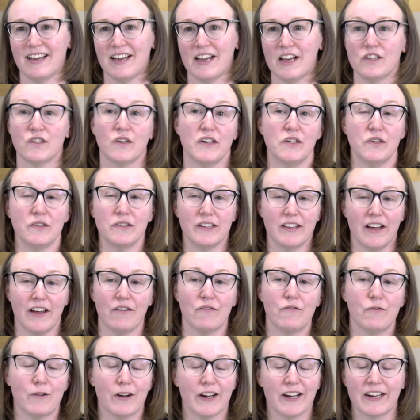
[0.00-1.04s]
So I do a lot
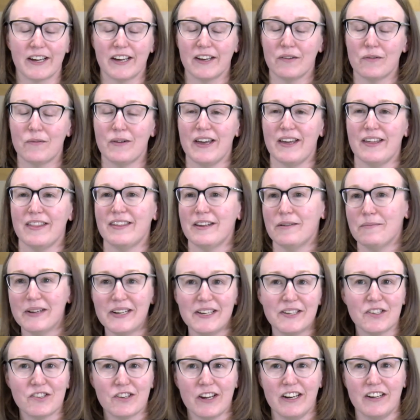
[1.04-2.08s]
of work with
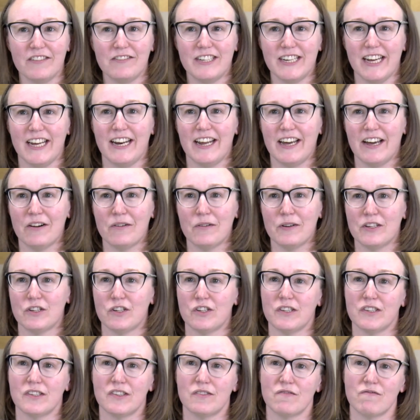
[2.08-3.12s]
administrative data, which
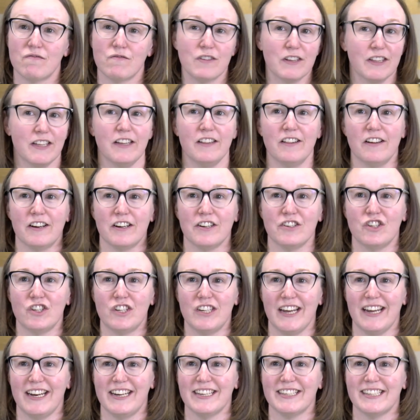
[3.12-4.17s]
is really large
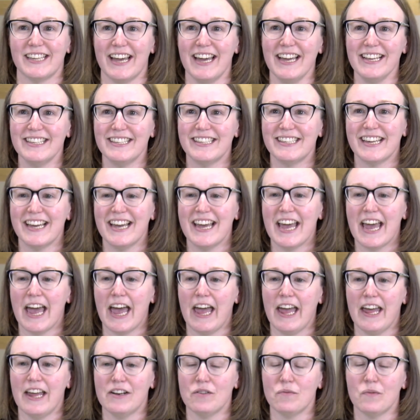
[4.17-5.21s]
data sets.
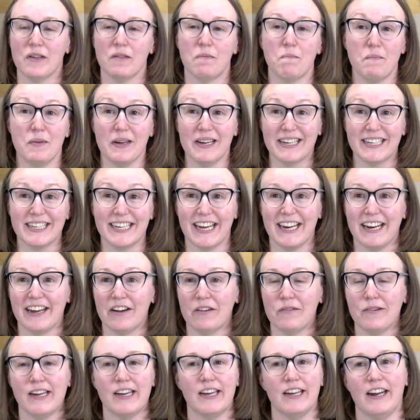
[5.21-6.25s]
And with big data,
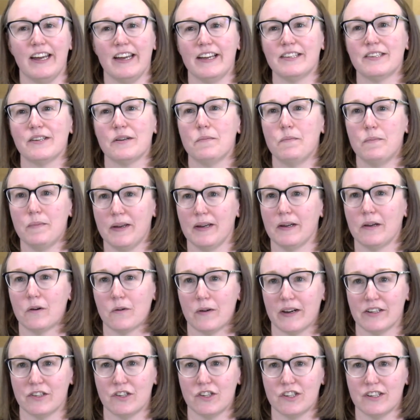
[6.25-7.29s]
we can answer big
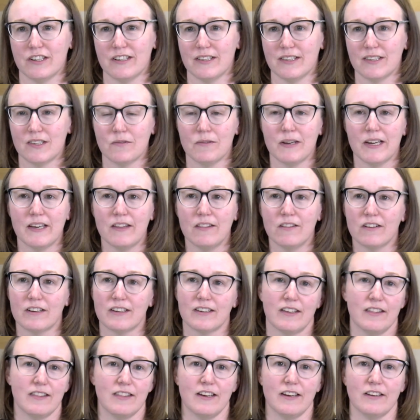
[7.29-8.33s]
questions. We can look
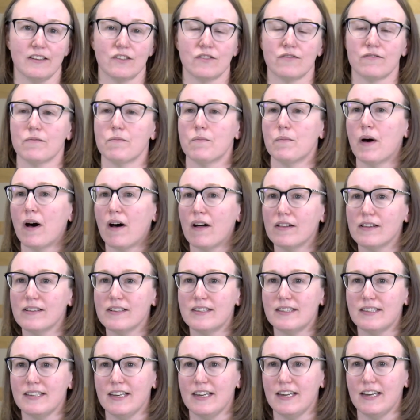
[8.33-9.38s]
at things from
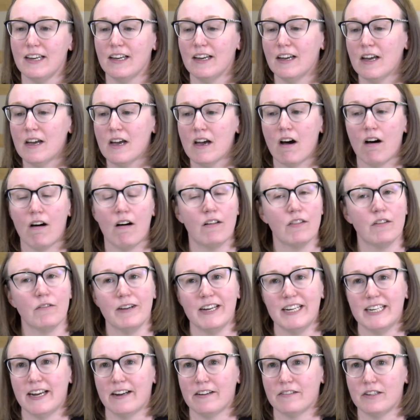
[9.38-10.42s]
policy all the
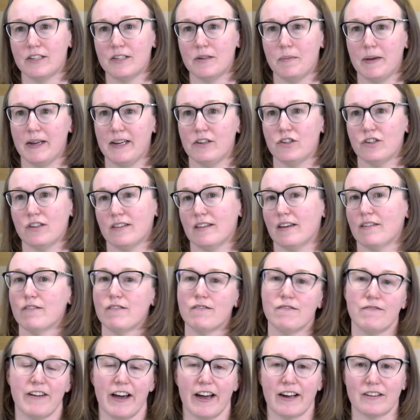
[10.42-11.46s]
way down to patient level
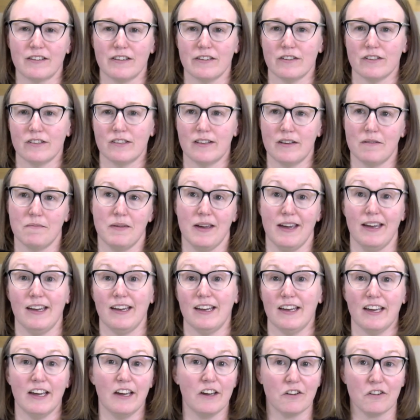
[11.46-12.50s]
factors that may
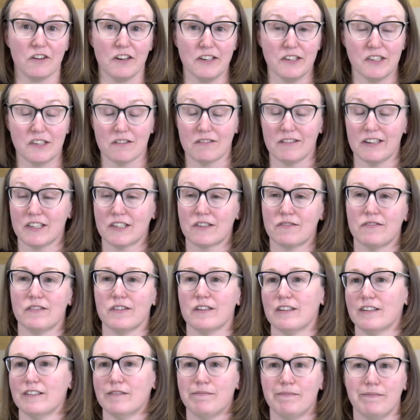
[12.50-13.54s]
increase the risk
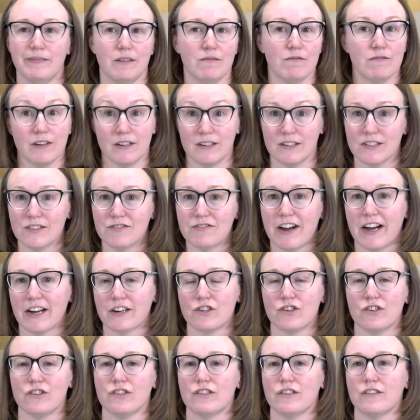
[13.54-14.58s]
for falls,
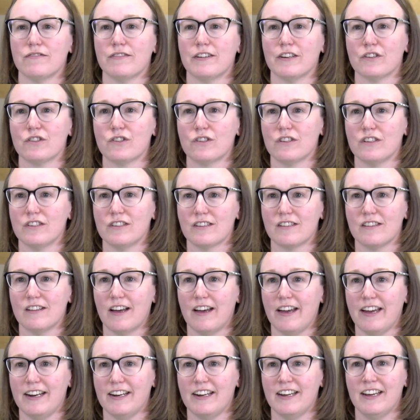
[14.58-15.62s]
fractures, or functional
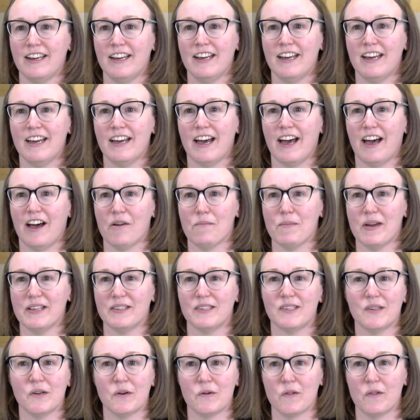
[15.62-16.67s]
decline. And
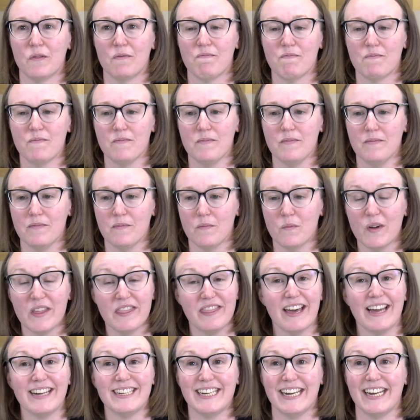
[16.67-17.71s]
so with
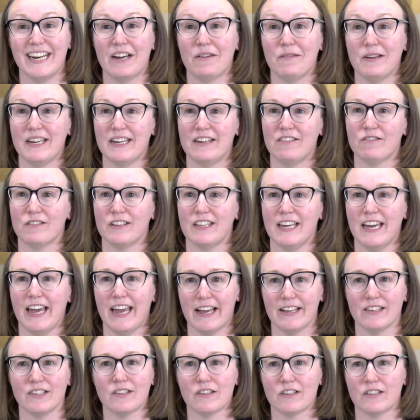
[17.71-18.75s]
that data, we can really
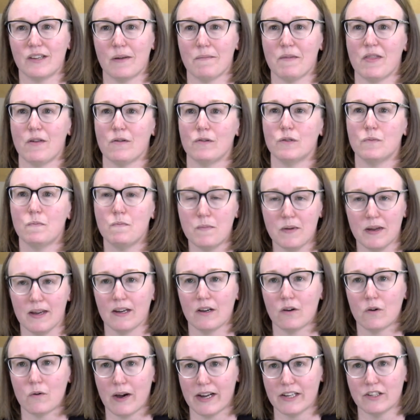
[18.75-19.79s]
answer some of those big
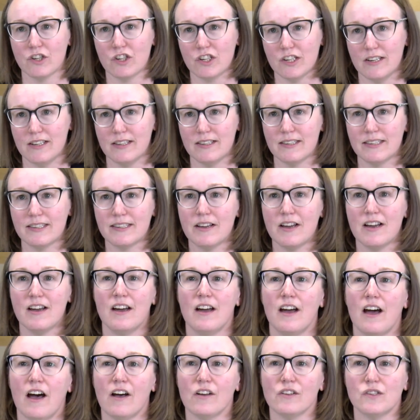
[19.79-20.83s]
questions.
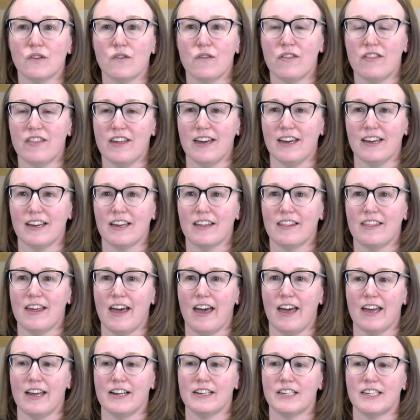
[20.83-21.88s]
I also think
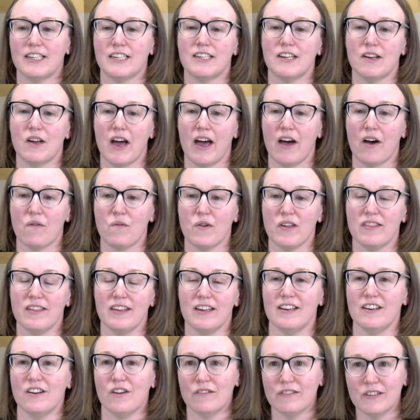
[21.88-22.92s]
that
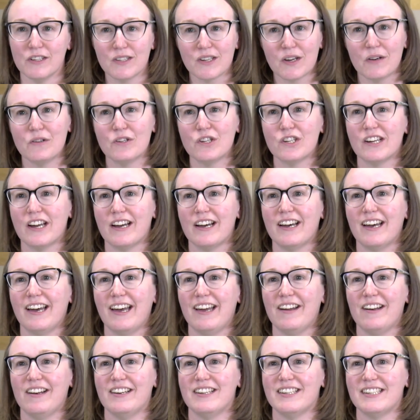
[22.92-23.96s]
within Nova Scotia
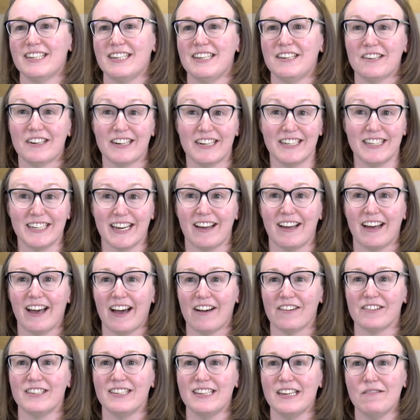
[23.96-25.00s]
and here at
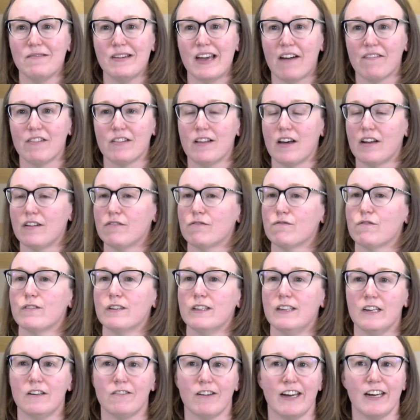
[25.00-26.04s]
Dalhousie, we have a lot of
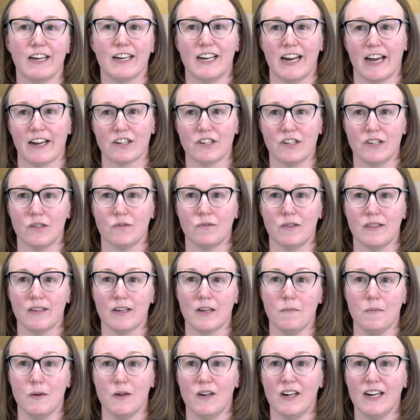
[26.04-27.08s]
really great connections with the
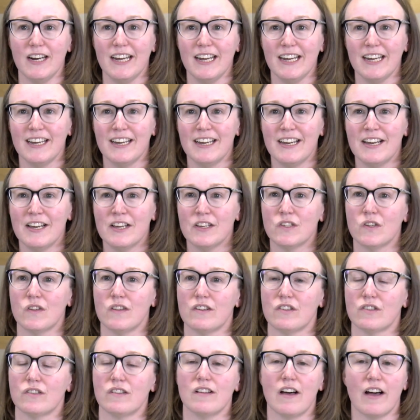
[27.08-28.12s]
community. So
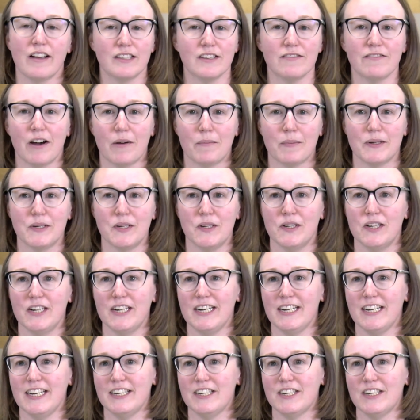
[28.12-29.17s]
there's lots of
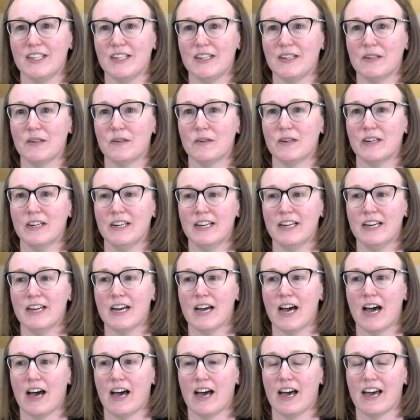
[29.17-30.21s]
opportunity to
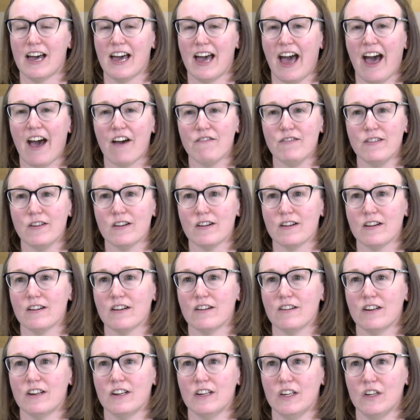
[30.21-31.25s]
have
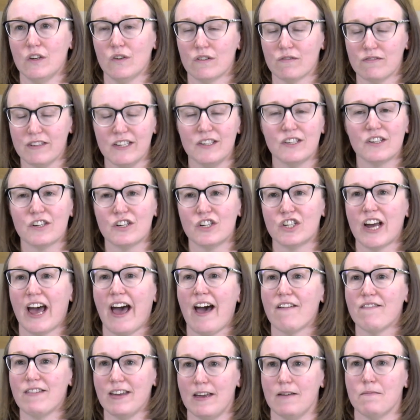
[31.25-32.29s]
your research
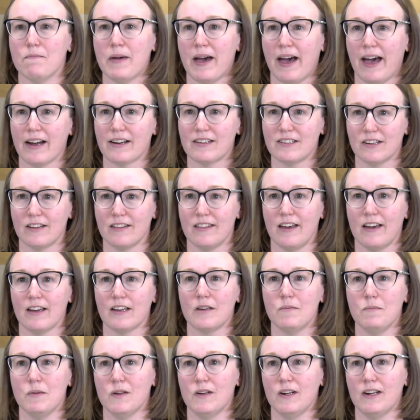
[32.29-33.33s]
have impact on that
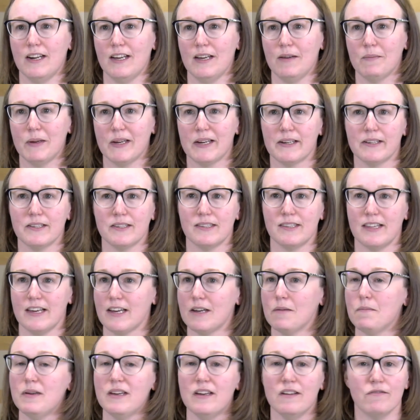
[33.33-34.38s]
community, because they
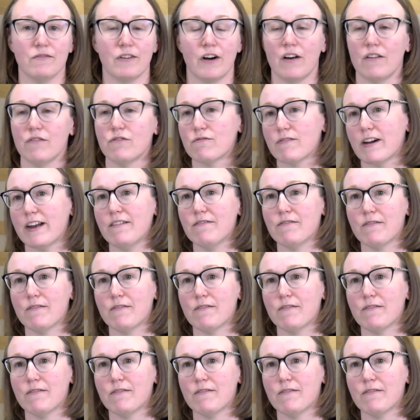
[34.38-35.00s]
can be involved right